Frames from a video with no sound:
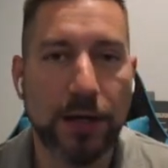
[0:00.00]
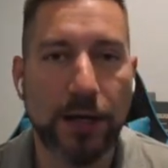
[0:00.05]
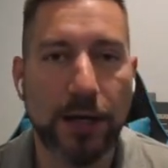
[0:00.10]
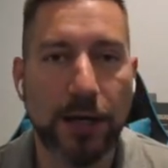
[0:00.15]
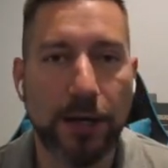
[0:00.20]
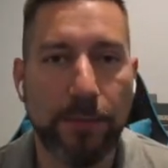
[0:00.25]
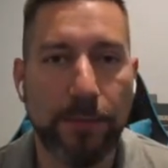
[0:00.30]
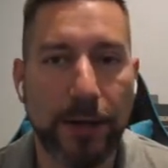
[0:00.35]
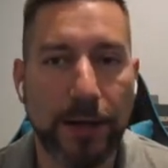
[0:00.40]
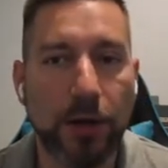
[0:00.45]

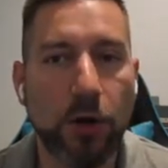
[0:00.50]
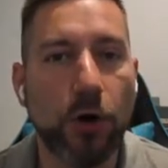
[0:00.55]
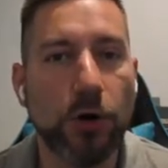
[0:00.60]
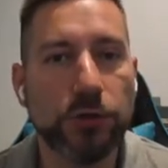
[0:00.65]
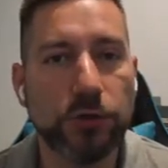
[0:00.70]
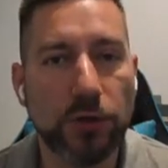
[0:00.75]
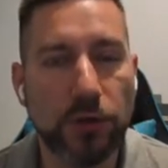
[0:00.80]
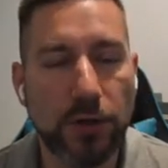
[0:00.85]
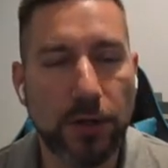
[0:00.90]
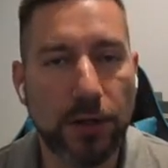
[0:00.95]
And
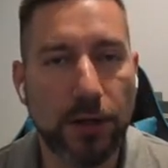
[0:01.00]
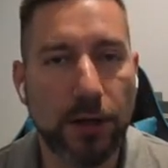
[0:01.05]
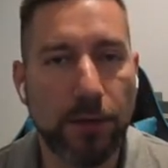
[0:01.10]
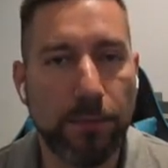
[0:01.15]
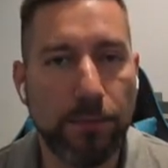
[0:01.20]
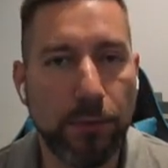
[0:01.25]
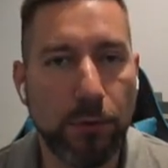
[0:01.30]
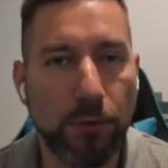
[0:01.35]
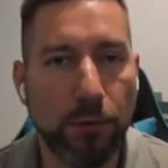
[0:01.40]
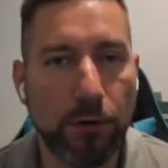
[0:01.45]
also,
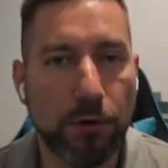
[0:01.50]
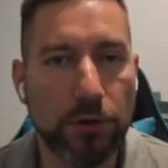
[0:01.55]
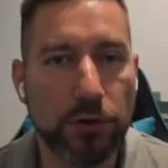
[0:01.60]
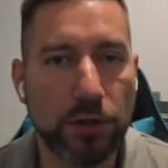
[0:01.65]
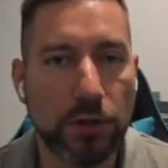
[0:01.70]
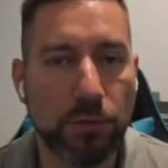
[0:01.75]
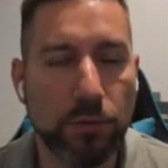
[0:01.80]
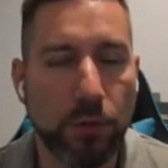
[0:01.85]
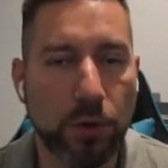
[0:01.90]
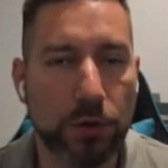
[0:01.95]
Blue
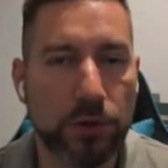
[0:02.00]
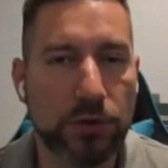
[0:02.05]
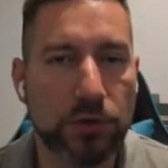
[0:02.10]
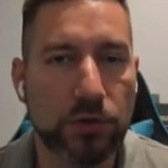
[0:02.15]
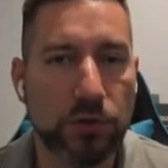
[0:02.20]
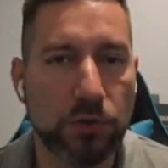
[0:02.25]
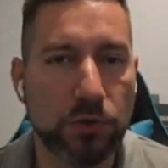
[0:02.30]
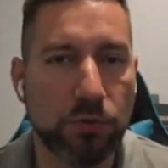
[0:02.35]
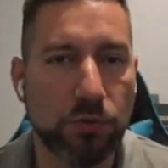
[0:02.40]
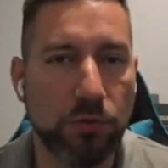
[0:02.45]
Origin
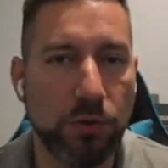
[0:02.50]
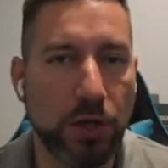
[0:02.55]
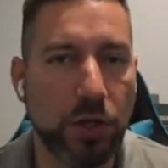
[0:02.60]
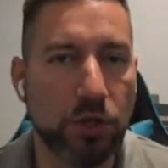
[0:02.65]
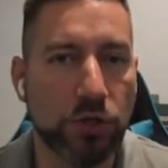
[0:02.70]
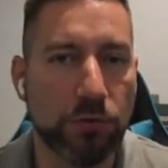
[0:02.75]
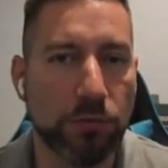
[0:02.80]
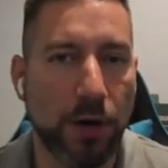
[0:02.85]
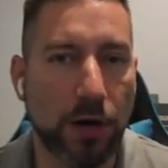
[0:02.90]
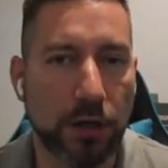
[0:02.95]
wants to
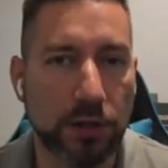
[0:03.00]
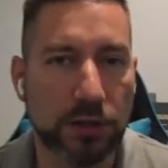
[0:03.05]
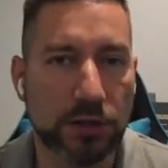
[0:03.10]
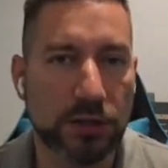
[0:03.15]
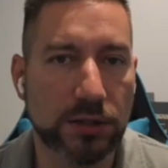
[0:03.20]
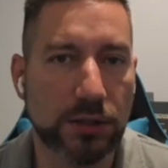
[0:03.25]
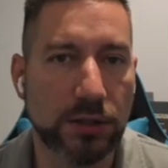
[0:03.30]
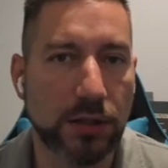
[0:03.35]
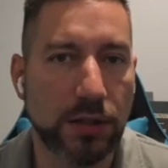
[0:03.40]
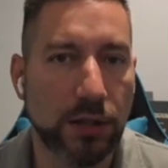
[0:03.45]
reach
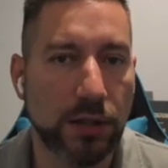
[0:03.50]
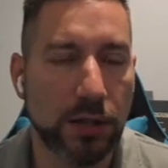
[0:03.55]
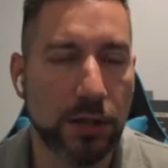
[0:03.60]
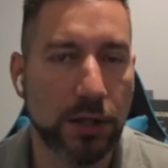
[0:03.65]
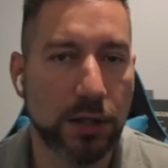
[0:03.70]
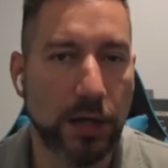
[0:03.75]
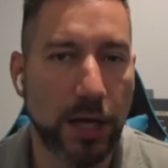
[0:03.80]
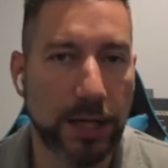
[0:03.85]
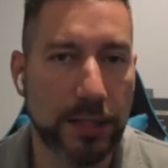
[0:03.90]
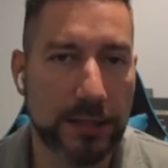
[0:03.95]
Mars
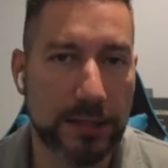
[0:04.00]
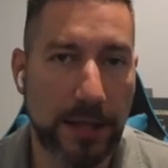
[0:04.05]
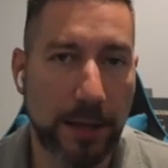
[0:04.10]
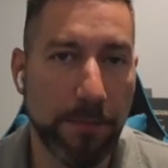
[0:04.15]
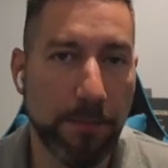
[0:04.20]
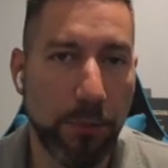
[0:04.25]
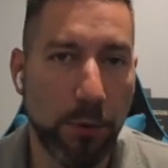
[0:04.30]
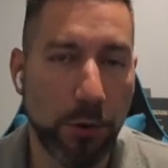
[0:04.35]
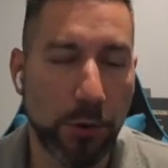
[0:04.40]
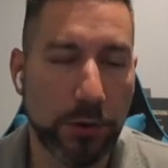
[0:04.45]
at
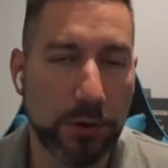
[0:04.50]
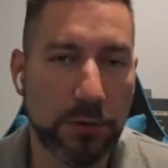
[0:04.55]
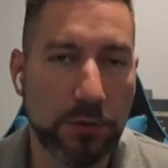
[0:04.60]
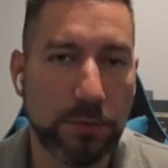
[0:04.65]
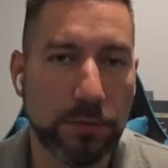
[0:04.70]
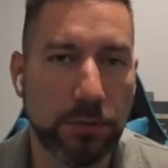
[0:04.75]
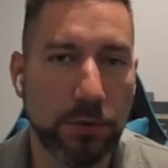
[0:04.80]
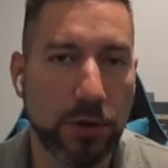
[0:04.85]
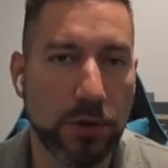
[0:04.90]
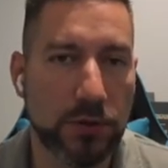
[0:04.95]
some
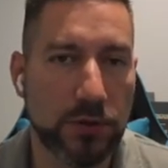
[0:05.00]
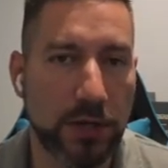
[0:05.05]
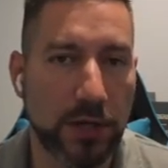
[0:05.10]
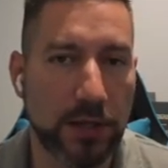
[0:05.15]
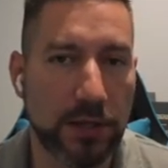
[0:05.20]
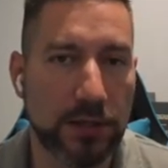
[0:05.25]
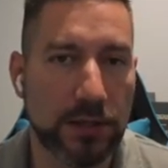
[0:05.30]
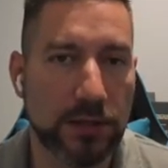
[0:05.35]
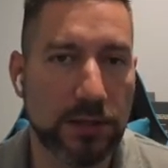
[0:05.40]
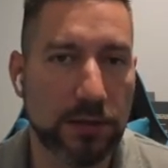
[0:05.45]
point, because
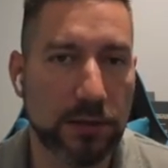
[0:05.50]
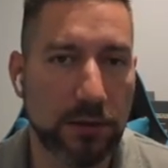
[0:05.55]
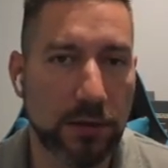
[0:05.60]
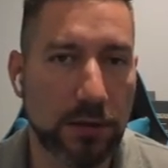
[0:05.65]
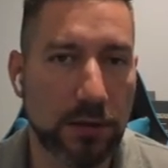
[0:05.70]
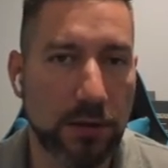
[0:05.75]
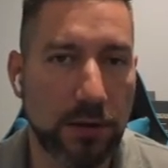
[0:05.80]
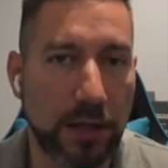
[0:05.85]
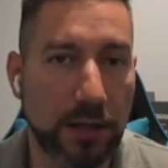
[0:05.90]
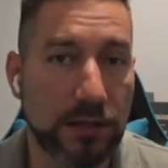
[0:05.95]
that's
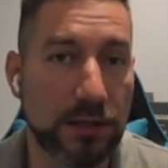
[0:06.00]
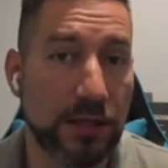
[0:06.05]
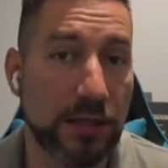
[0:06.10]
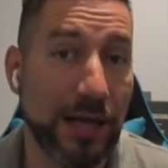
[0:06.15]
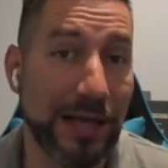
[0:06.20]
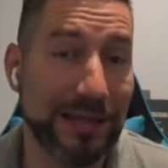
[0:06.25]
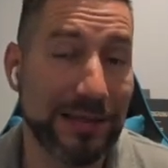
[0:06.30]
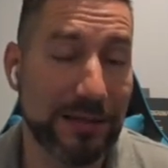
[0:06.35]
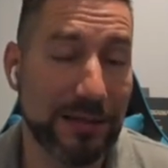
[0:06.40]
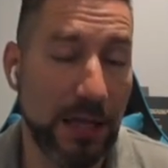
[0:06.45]
the
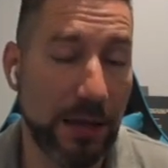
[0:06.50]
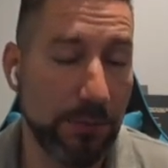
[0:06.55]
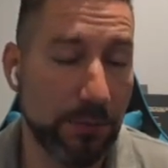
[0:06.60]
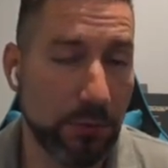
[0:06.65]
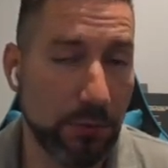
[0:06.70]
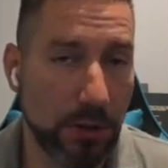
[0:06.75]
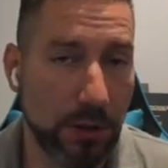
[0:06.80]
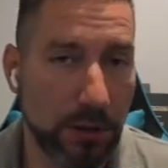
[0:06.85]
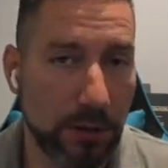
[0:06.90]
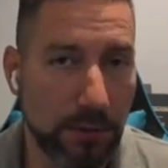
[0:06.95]
next step
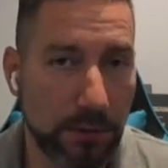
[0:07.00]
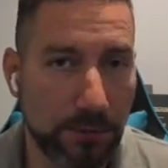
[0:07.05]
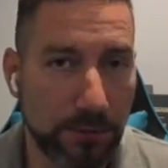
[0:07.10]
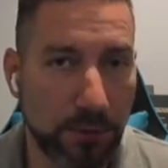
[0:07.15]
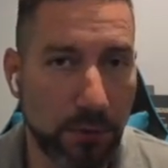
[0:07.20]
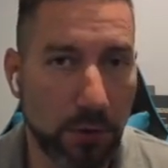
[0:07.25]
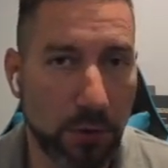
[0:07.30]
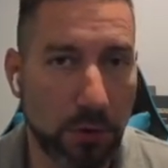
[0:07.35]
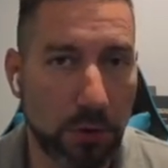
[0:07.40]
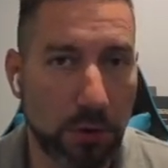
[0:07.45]
really
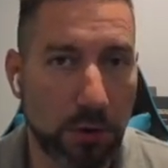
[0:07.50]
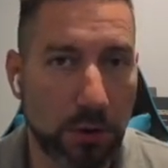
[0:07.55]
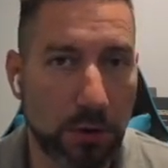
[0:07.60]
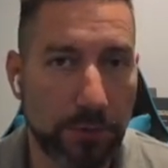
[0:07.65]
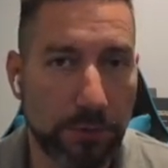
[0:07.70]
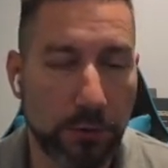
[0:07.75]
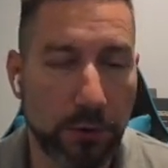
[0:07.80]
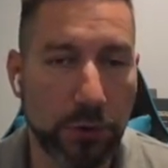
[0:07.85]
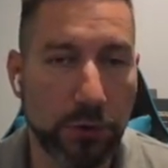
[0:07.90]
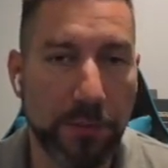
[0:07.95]
for
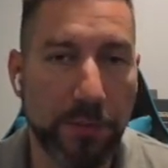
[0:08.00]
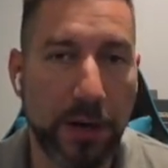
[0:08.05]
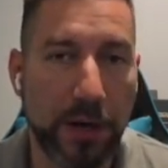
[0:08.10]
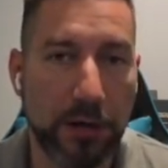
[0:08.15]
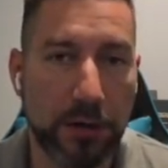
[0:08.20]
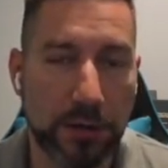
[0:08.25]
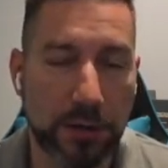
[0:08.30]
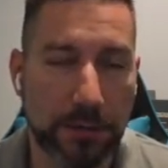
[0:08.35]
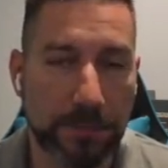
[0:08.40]
humanity.